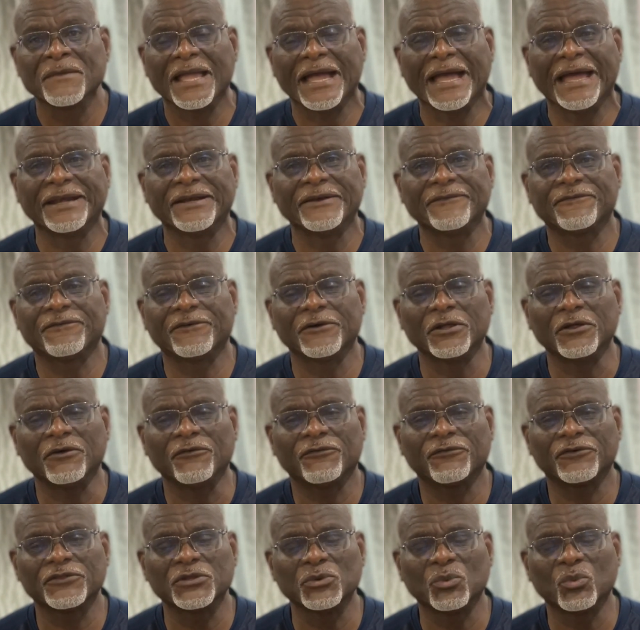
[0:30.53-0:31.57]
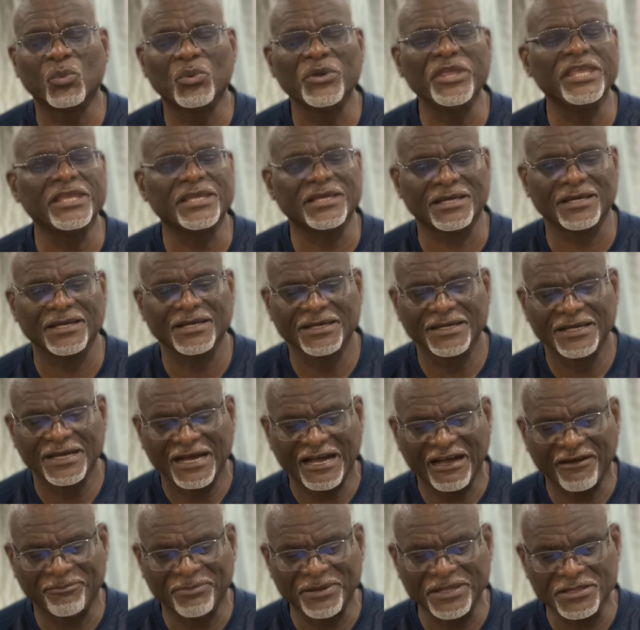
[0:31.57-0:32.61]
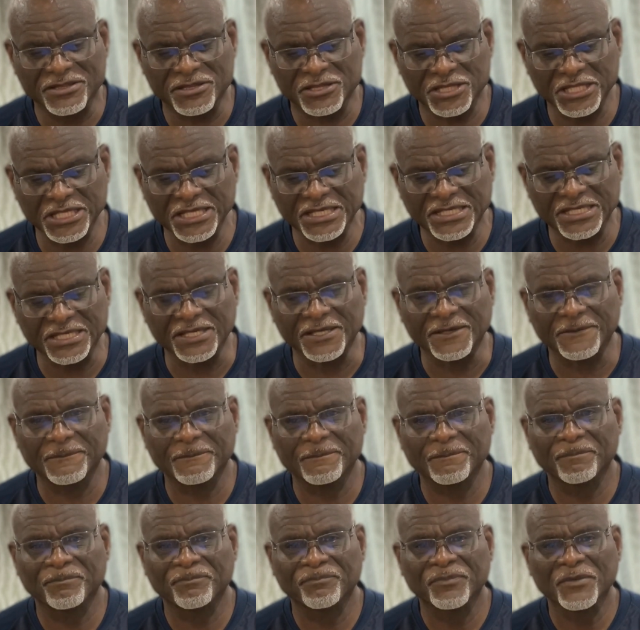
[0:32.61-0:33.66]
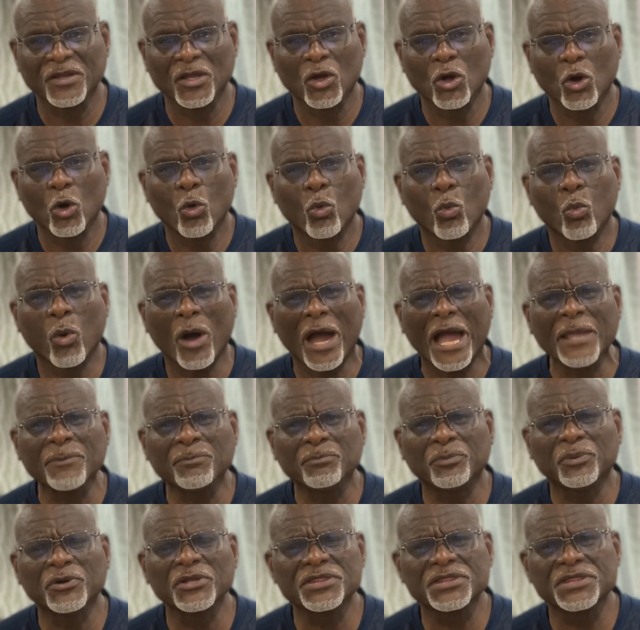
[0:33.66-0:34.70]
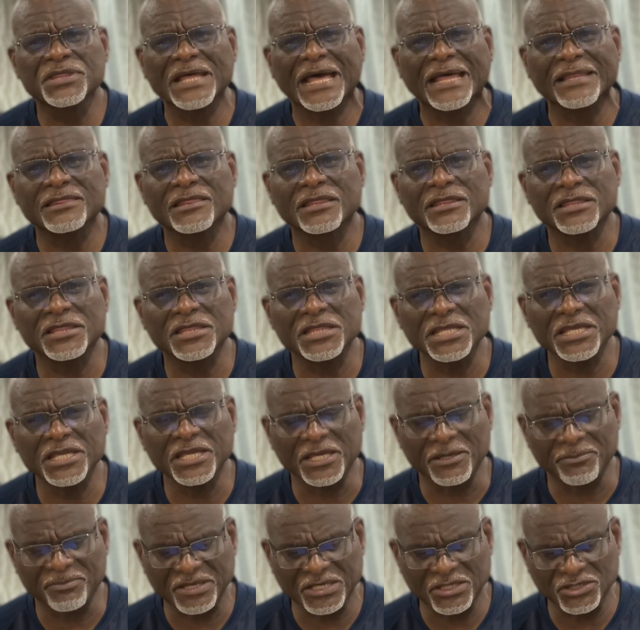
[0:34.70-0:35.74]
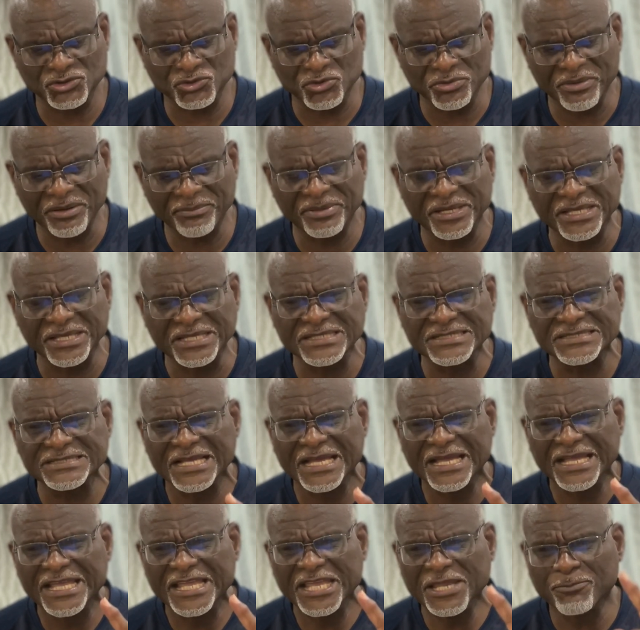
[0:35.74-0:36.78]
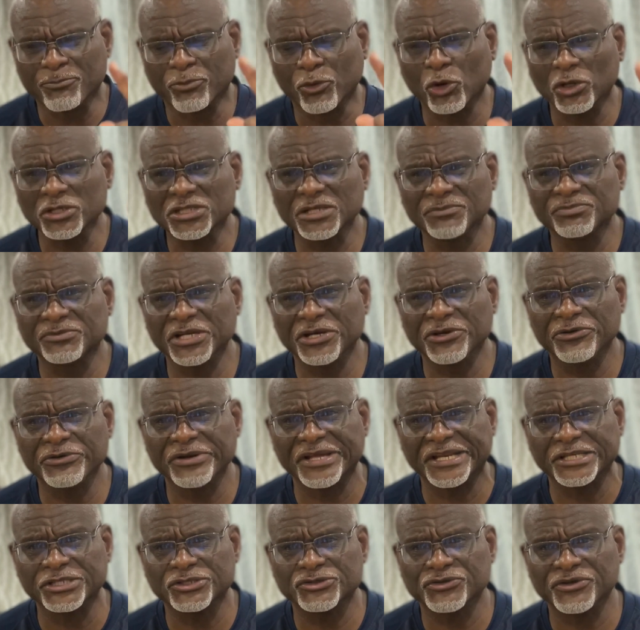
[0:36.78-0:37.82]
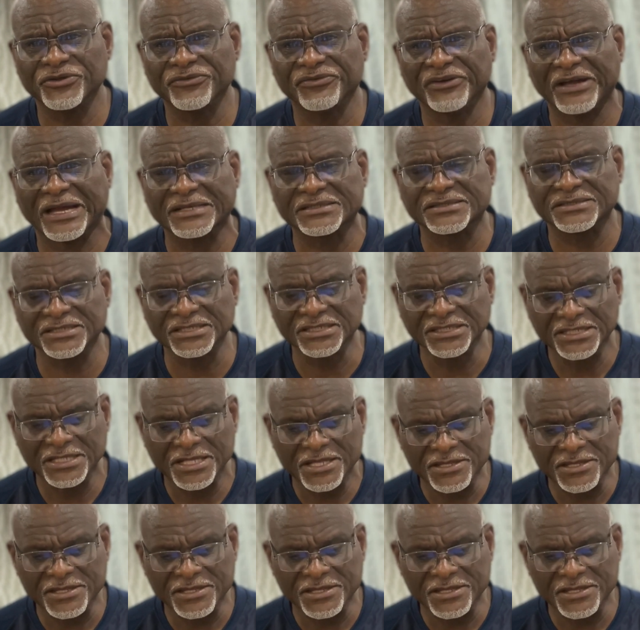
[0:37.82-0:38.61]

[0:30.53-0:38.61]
And for the week, I've been thinking, why put that there? Because remember, he brought up the hereditary factor.